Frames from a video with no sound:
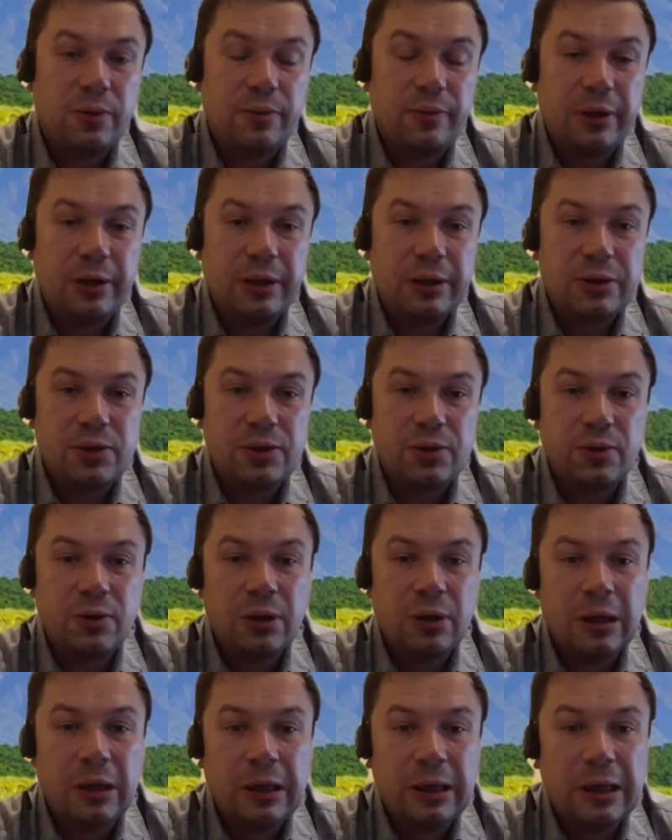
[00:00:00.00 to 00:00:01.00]
Everything
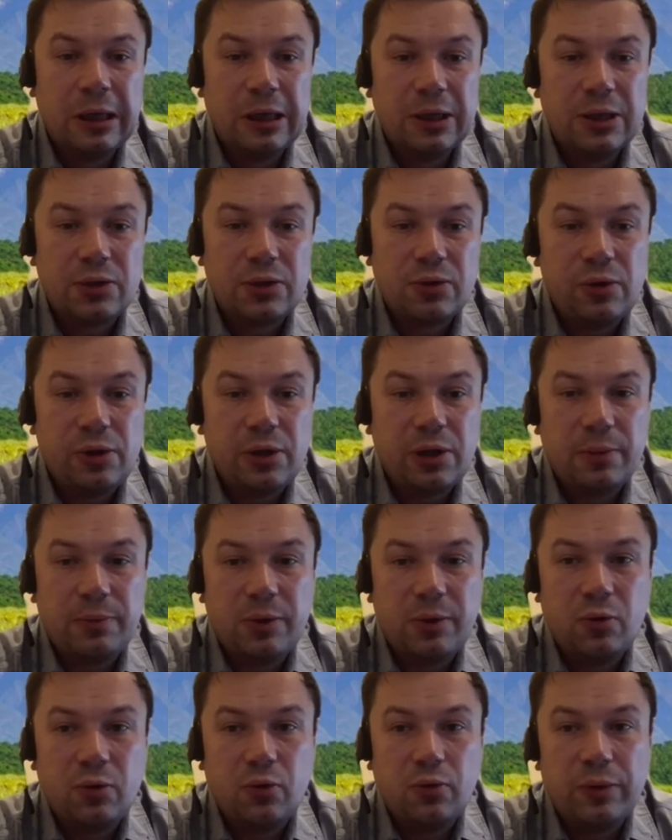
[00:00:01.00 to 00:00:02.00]
is visible and
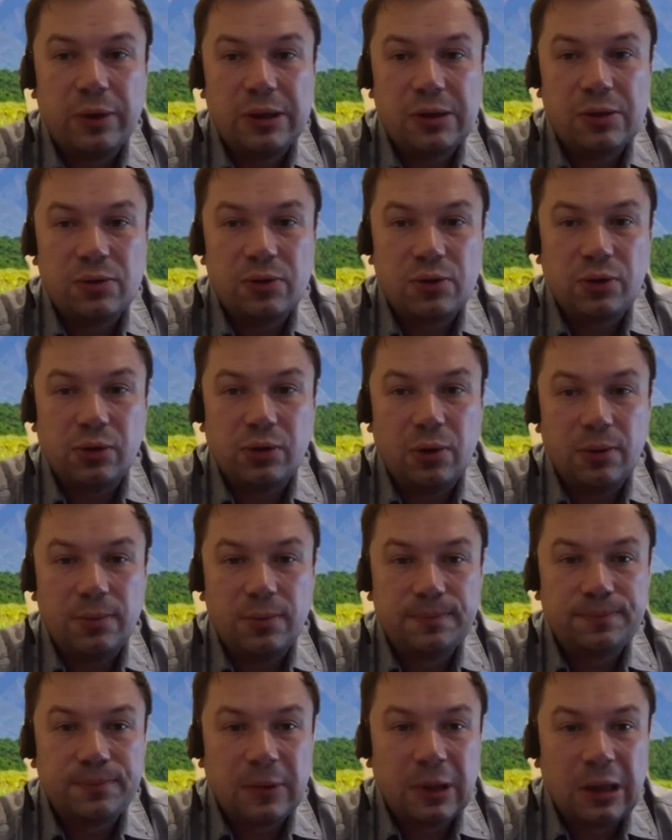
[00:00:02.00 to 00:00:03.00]
transparent.
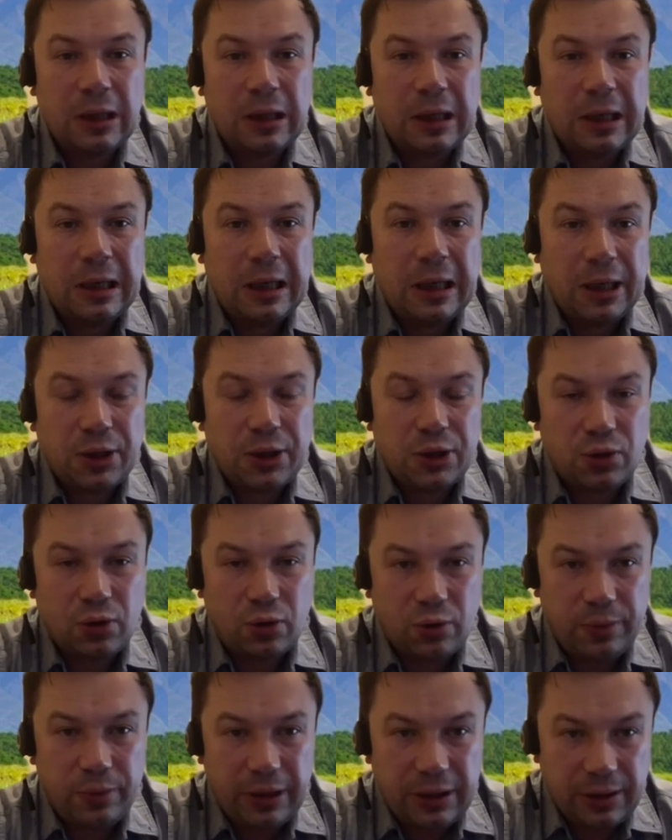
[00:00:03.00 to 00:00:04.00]
So you
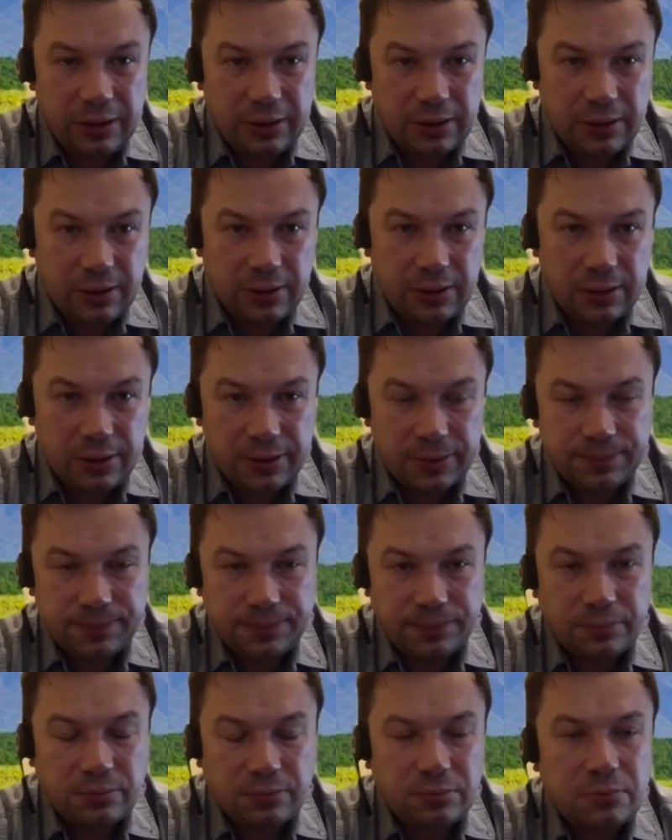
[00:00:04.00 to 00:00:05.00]
can
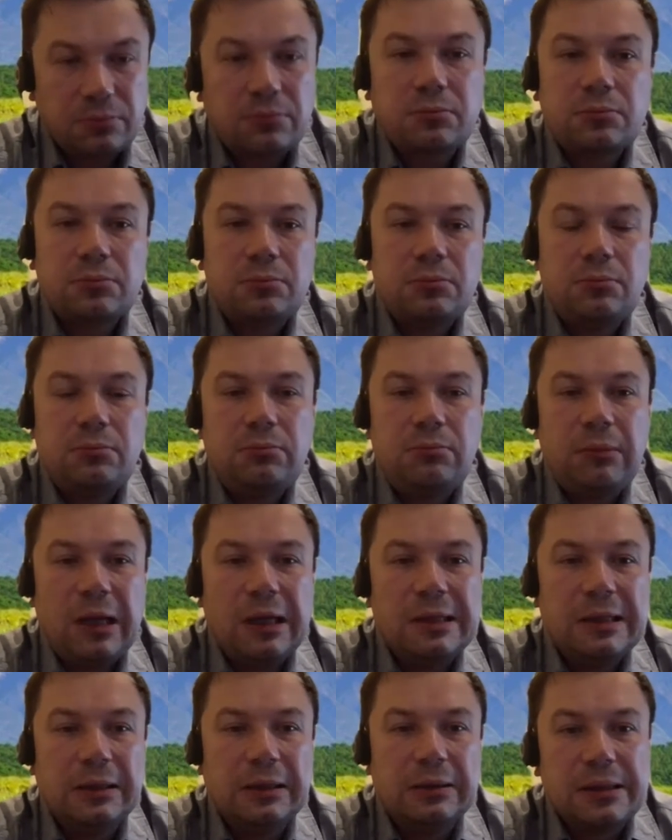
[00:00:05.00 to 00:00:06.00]
totally
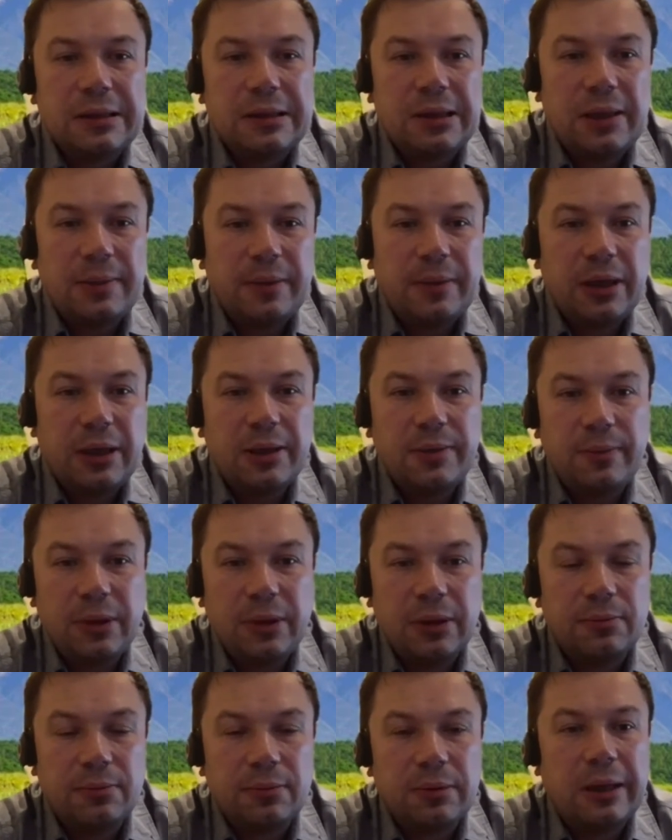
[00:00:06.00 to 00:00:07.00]
control the
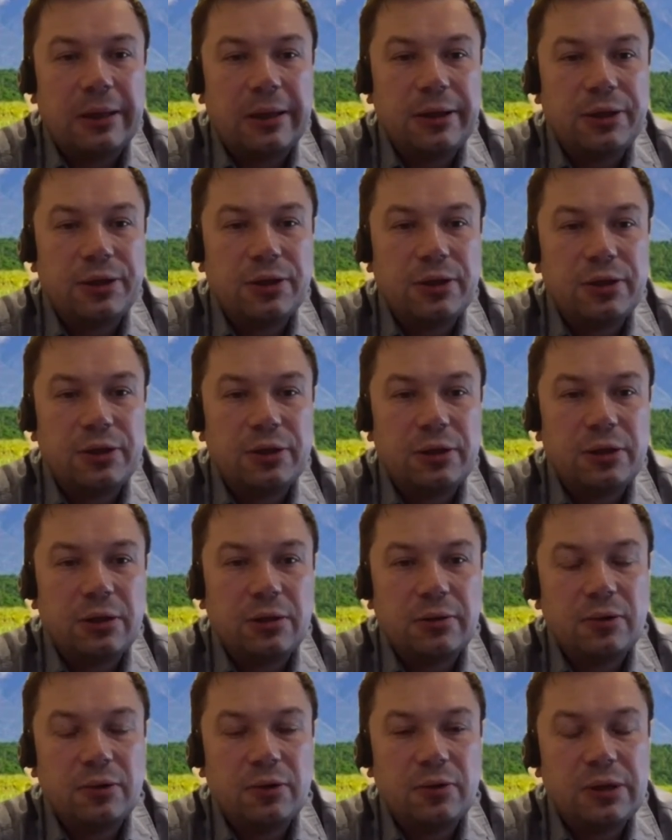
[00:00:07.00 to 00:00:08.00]
situation. So how much
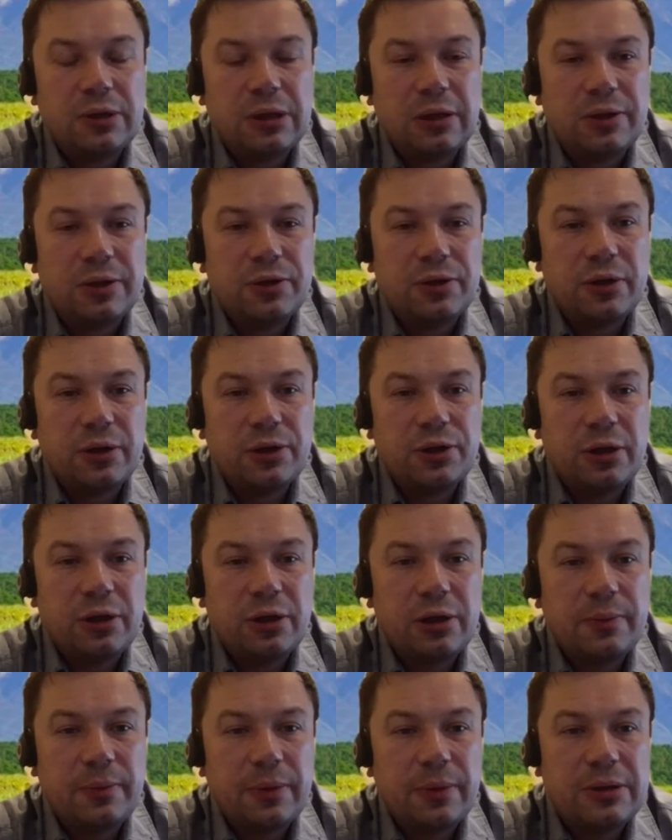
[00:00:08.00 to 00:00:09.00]
time it will take for
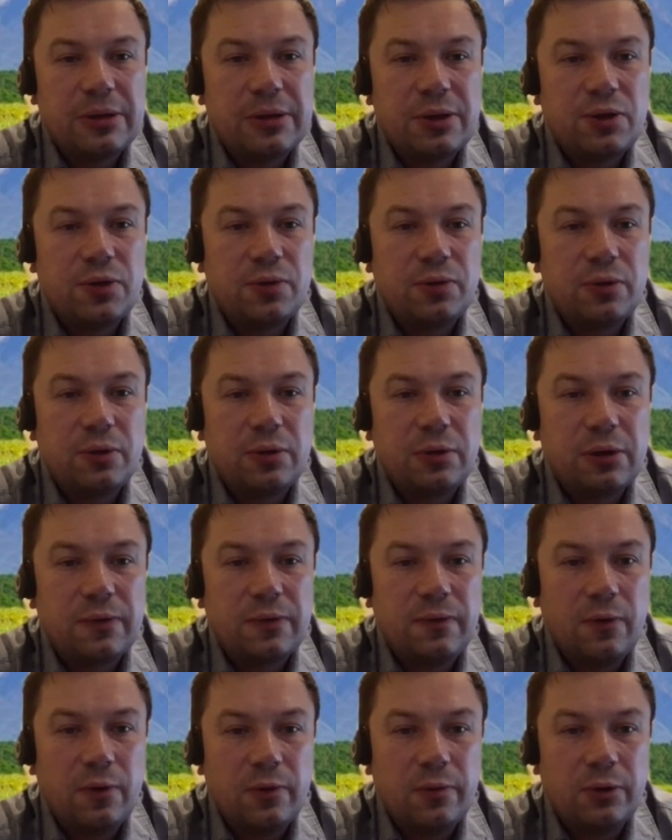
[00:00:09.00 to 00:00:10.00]
you to do this
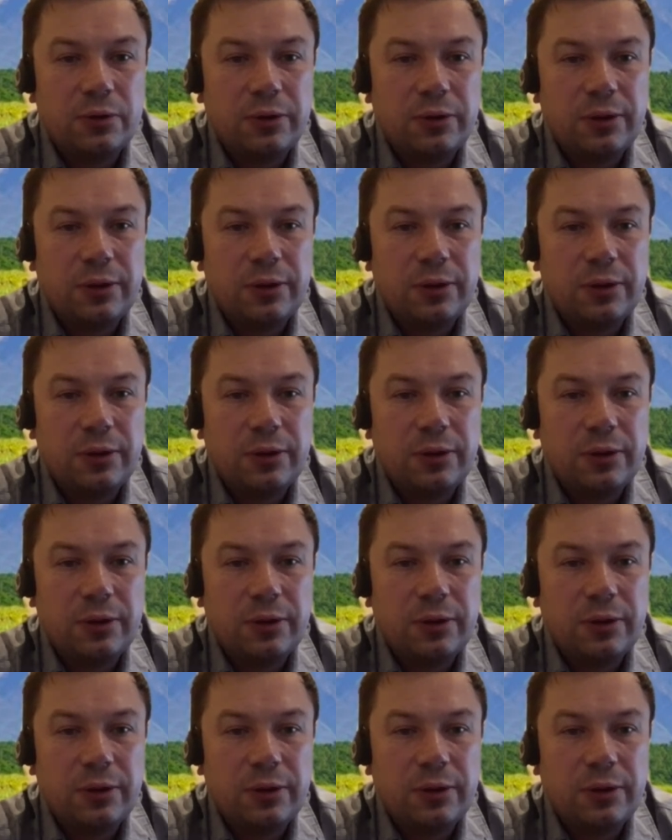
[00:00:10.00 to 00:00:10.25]
job?